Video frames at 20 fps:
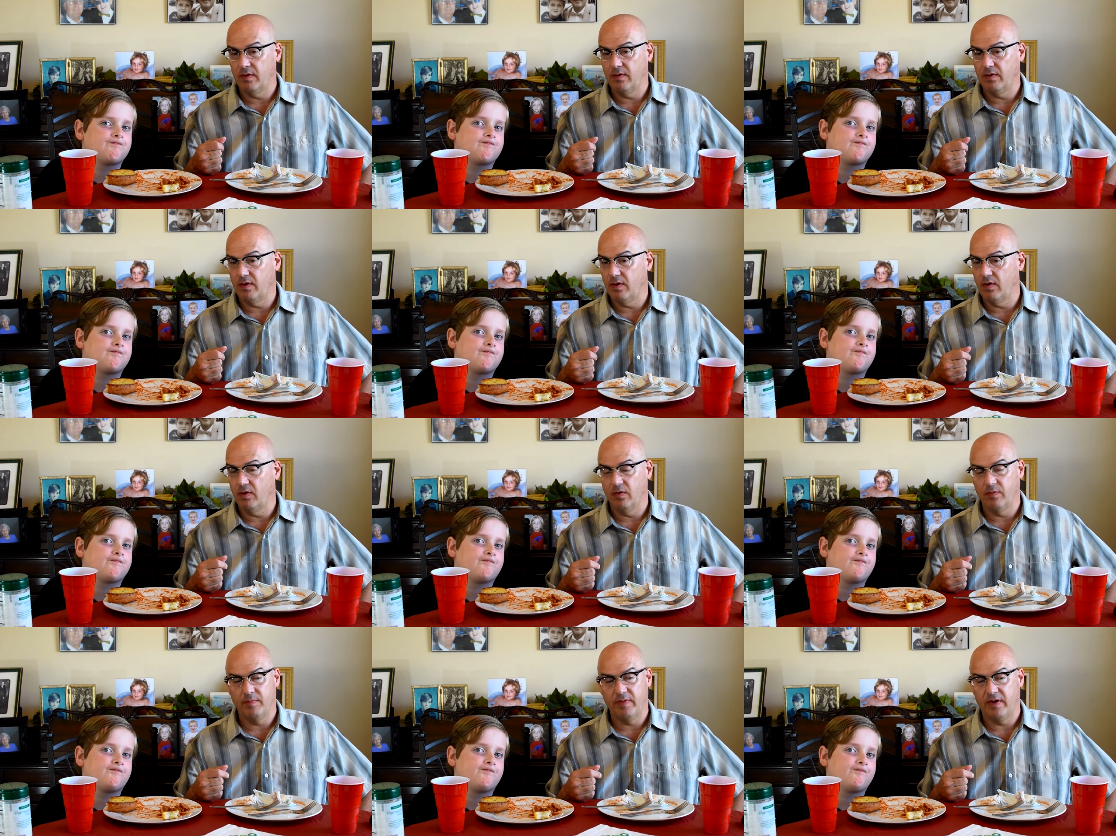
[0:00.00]

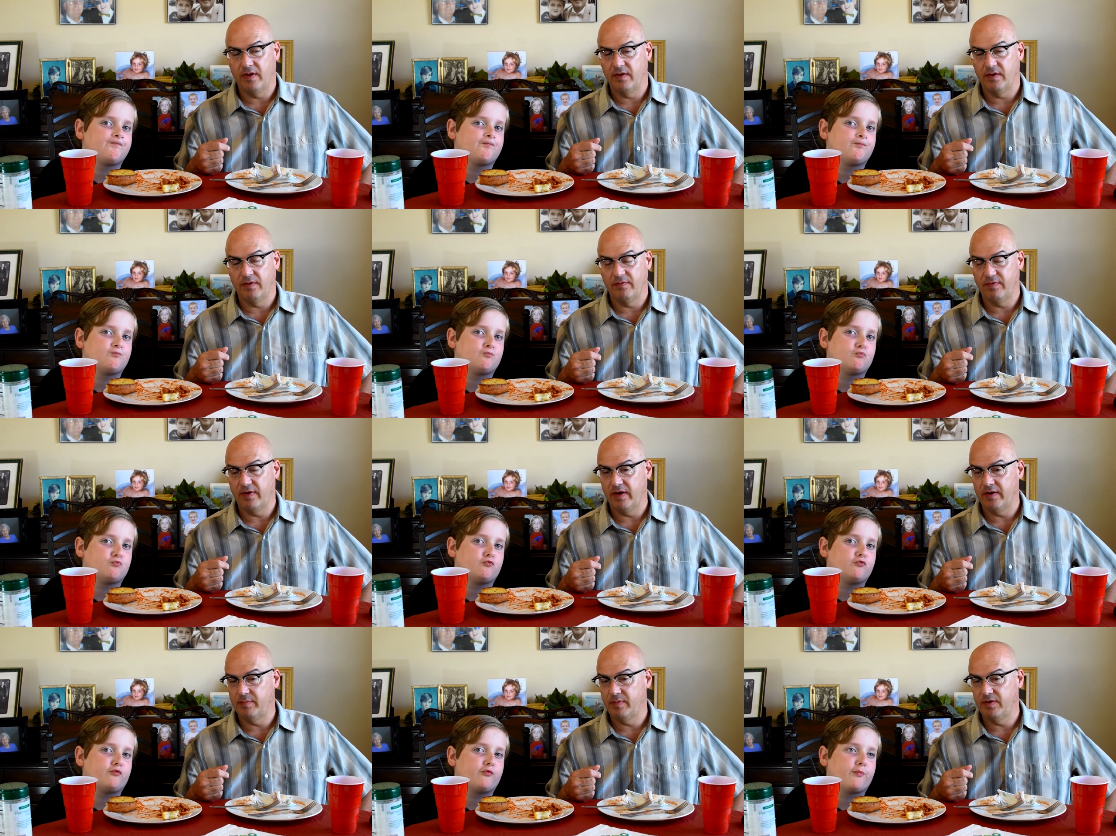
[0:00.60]
Speaker 1: oh man, if
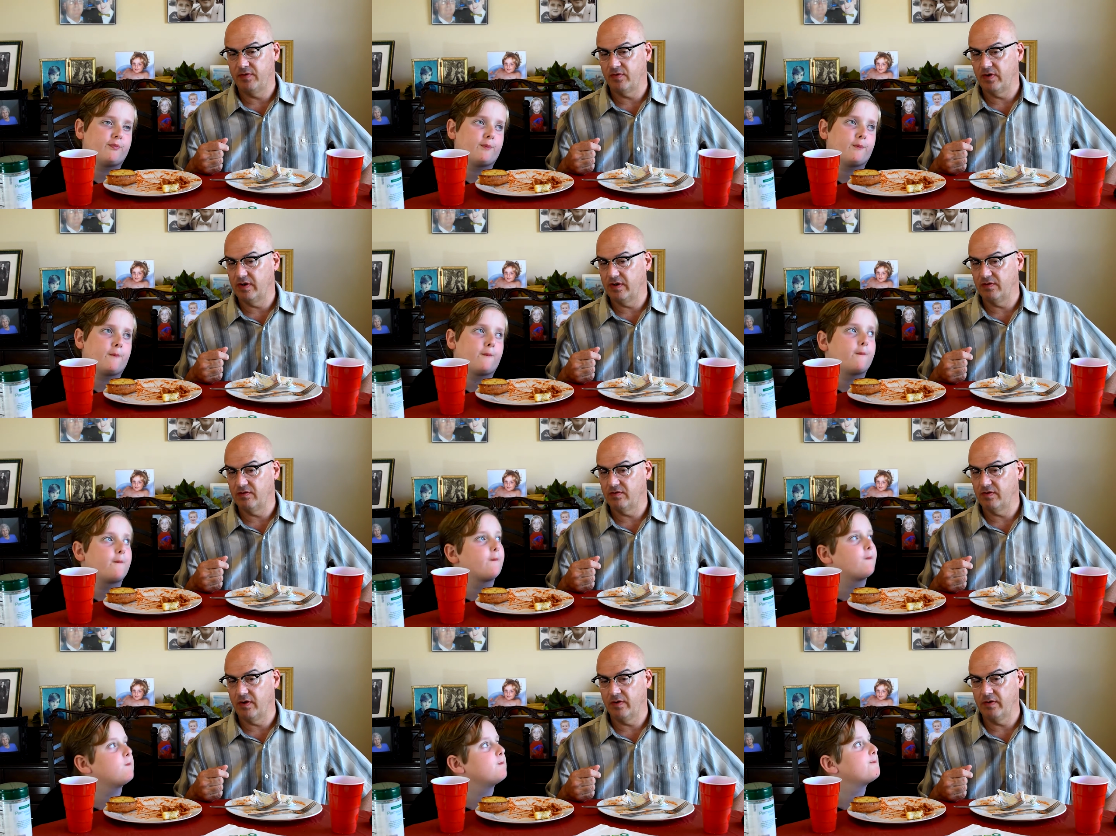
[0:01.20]
I'd been
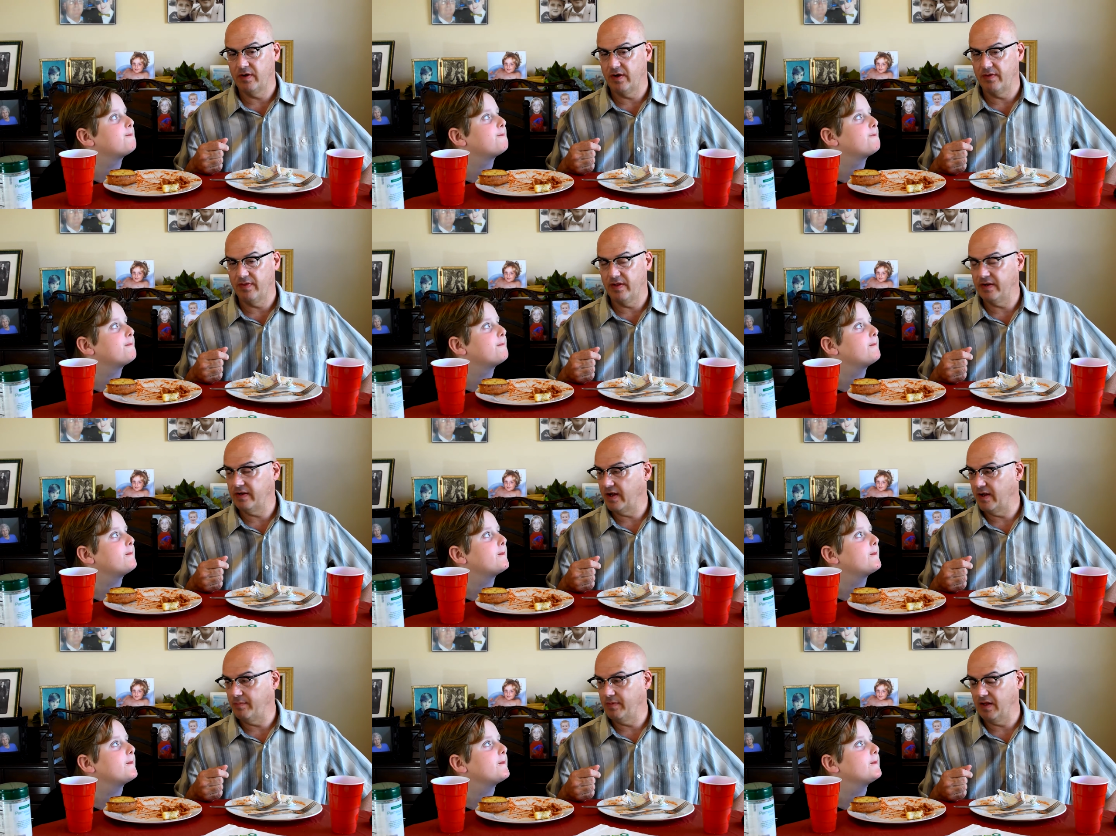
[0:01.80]
drinking soda, I
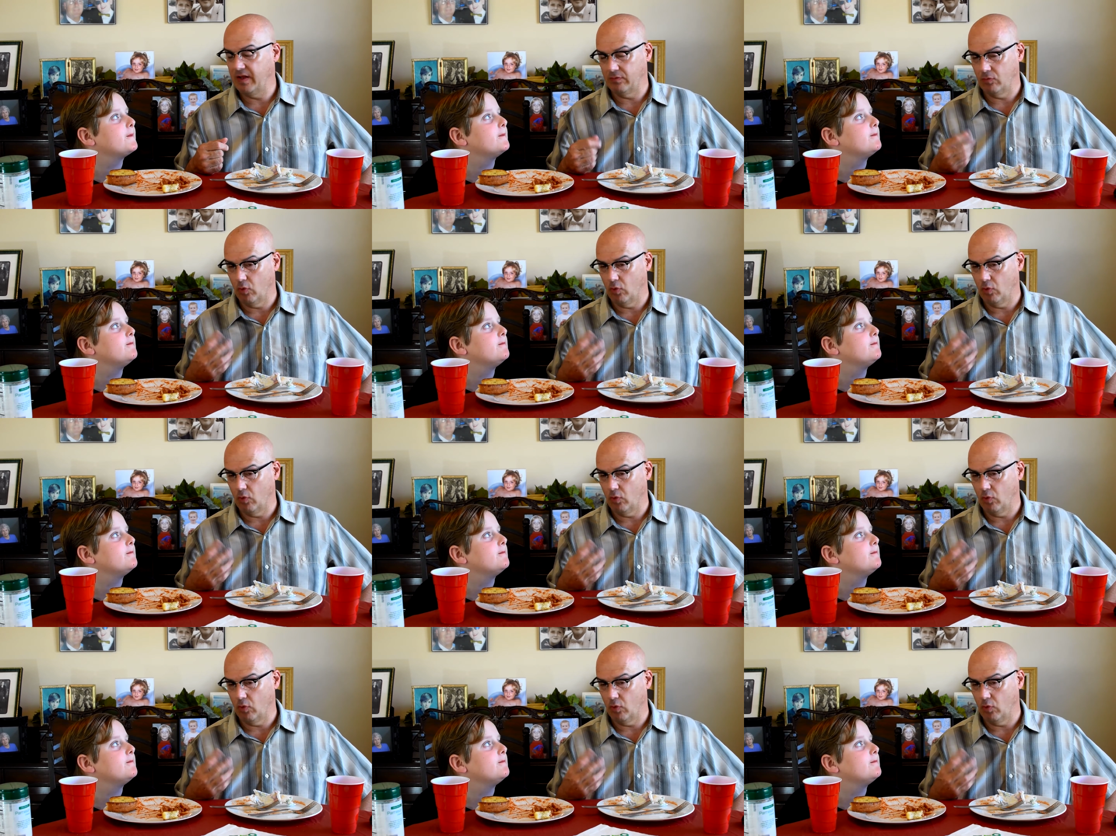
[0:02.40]
think I'd be like,